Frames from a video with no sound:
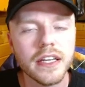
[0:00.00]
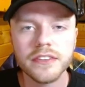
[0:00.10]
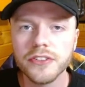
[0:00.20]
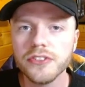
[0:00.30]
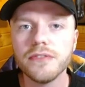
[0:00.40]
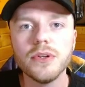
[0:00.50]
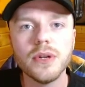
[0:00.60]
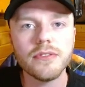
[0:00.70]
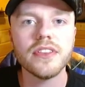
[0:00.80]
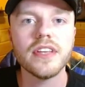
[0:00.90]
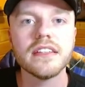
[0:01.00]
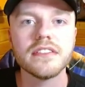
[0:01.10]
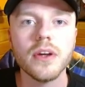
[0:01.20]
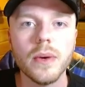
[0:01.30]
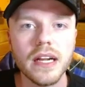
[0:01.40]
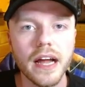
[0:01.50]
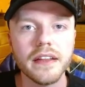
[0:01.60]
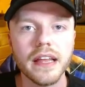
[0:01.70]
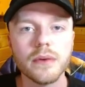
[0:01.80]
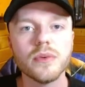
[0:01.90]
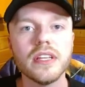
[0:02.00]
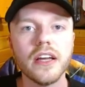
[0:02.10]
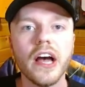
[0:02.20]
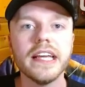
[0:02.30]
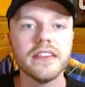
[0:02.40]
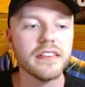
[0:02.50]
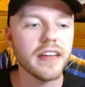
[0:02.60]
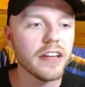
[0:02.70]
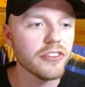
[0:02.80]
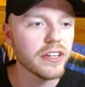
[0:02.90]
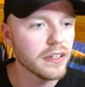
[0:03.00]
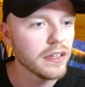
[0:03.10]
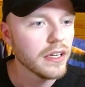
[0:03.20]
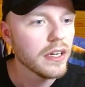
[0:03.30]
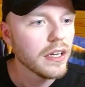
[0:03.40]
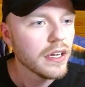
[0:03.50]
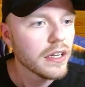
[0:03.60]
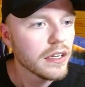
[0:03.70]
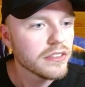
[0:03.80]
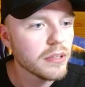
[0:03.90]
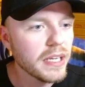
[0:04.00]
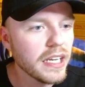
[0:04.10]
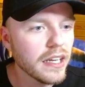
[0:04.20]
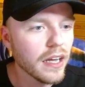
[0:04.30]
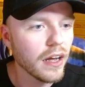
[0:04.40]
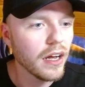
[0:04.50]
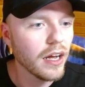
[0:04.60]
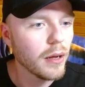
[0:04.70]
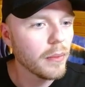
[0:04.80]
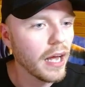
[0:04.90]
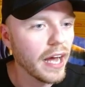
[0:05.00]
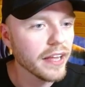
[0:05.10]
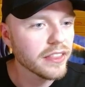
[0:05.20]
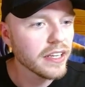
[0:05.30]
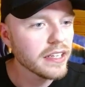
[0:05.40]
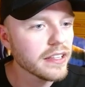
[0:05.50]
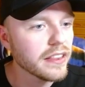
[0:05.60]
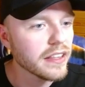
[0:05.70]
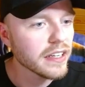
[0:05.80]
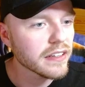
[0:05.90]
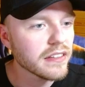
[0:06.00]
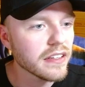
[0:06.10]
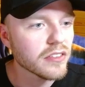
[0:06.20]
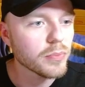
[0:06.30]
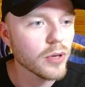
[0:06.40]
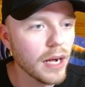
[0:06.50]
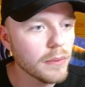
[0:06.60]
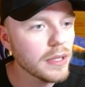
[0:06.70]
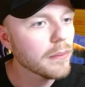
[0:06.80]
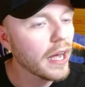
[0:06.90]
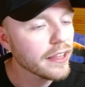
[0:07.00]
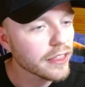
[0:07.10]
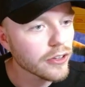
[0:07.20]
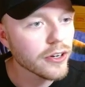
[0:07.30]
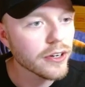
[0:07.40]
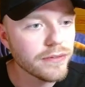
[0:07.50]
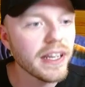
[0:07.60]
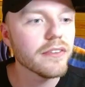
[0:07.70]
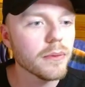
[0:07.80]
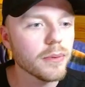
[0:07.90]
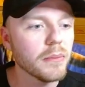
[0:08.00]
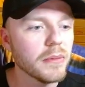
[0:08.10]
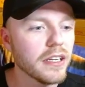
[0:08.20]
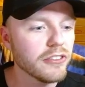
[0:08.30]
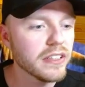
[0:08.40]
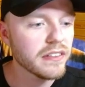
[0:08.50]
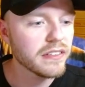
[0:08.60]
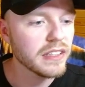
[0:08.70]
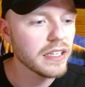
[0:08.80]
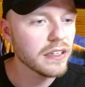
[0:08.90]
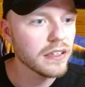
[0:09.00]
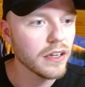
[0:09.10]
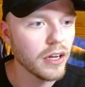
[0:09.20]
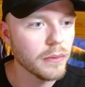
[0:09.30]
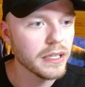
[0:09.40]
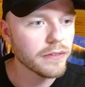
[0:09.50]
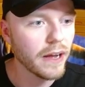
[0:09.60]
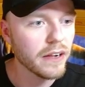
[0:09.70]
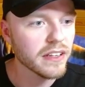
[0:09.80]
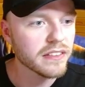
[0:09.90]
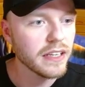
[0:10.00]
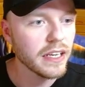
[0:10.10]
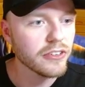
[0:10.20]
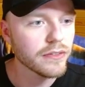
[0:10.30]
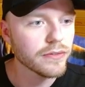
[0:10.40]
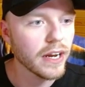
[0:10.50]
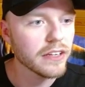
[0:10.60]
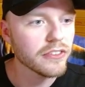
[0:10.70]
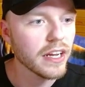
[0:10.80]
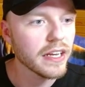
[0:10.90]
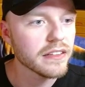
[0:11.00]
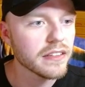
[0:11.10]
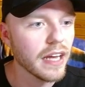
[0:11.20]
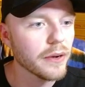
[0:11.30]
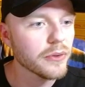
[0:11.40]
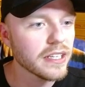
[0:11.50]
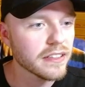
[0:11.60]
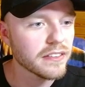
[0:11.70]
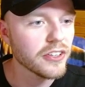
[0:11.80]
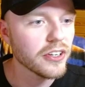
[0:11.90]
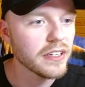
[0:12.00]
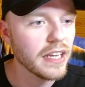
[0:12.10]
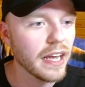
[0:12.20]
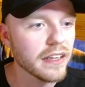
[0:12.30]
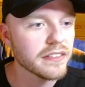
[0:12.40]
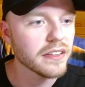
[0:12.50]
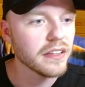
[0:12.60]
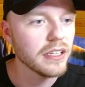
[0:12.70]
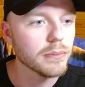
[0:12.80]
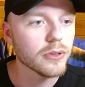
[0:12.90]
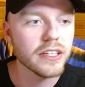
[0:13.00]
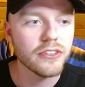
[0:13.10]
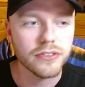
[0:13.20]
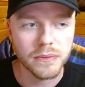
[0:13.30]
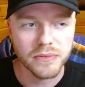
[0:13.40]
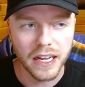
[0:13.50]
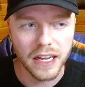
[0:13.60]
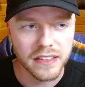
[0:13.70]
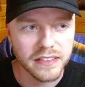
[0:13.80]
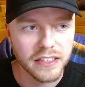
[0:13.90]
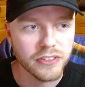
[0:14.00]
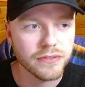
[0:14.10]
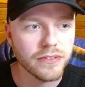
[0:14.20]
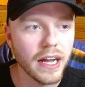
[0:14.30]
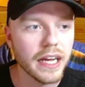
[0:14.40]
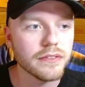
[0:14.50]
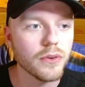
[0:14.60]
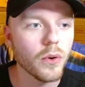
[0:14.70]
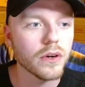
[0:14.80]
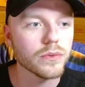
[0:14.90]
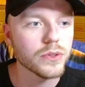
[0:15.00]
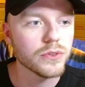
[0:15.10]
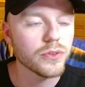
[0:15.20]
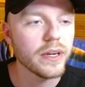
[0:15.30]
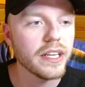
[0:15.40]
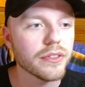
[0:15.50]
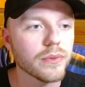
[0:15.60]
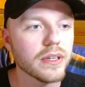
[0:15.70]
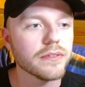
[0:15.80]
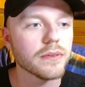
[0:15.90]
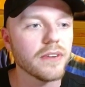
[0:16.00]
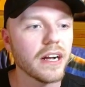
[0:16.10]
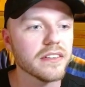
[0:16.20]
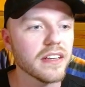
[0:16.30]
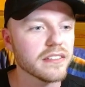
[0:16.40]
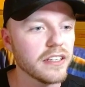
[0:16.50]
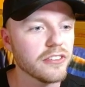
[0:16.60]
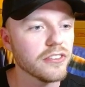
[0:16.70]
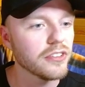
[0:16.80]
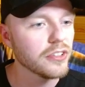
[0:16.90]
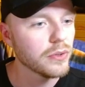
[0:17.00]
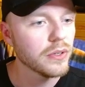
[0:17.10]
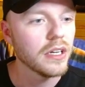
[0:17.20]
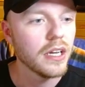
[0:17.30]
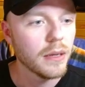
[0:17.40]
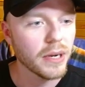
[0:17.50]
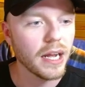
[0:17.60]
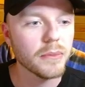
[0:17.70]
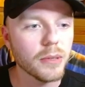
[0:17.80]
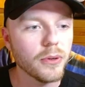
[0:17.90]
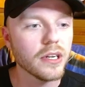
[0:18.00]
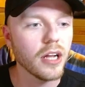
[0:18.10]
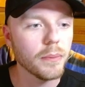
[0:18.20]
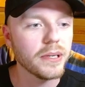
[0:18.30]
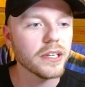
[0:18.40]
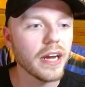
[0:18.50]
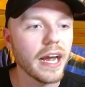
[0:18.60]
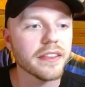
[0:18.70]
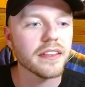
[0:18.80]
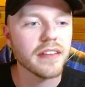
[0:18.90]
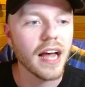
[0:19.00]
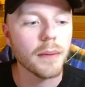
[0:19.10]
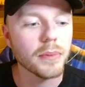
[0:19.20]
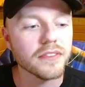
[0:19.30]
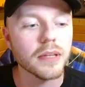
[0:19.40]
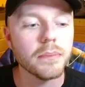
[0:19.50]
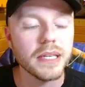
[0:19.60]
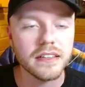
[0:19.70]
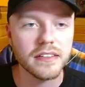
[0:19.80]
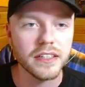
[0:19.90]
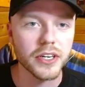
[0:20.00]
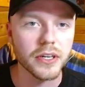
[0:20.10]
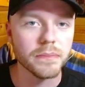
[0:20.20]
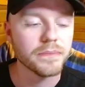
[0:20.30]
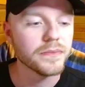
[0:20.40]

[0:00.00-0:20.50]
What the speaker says: So there's a few different things going on that really heighten the tension. To me, I think this is probably my third favorite premonition scene in the Final Destination franchise. I don't think it's good as the bridge from Final Destination 5 or Route 23 from Final Destination 2, but I'm going to put it up here at the top of the B tier.